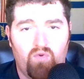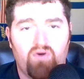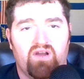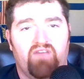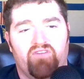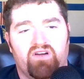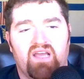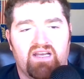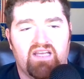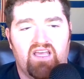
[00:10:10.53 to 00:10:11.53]
war
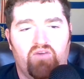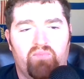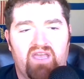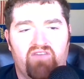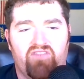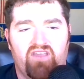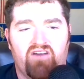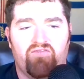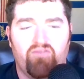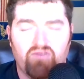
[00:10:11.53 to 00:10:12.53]
effort and to help pay for
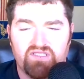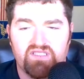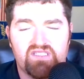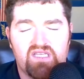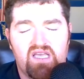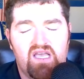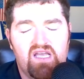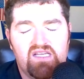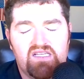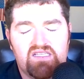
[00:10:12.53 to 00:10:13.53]
the armed forces.
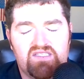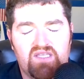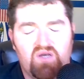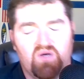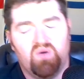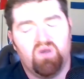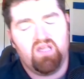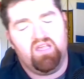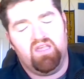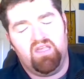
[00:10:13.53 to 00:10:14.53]

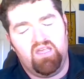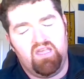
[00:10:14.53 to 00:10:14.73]
So,